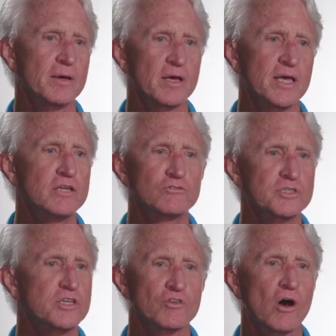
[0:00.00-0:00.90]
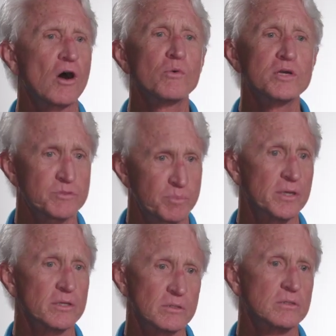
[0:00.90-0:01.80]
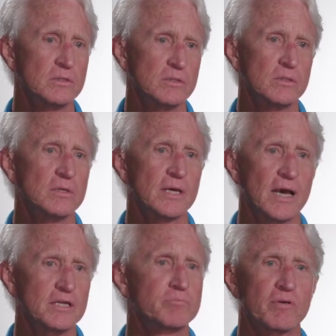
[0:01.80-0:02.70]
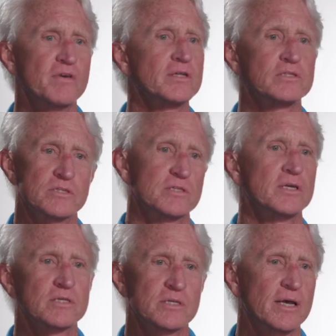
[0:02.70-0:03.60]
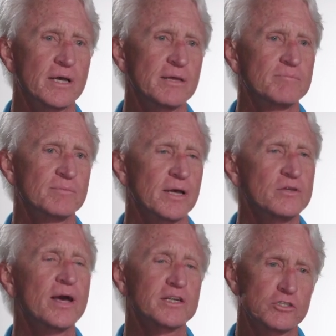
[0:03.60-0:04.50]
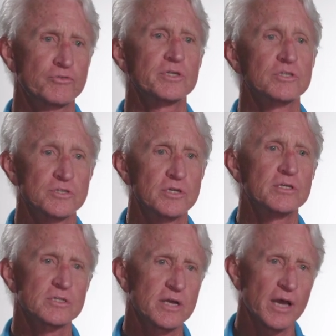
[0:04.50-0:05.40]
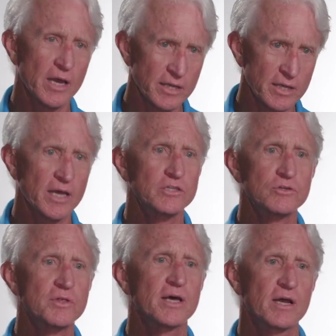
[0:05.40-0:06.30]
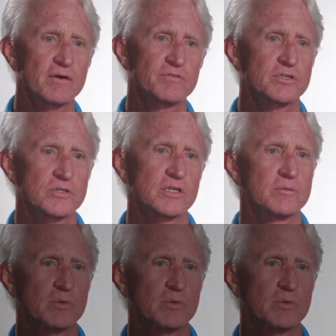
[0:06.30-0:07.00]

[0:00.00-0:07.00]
My interest has always been how to prevent disease. I, I, I know how to treat disease, and I, and I do that obviously,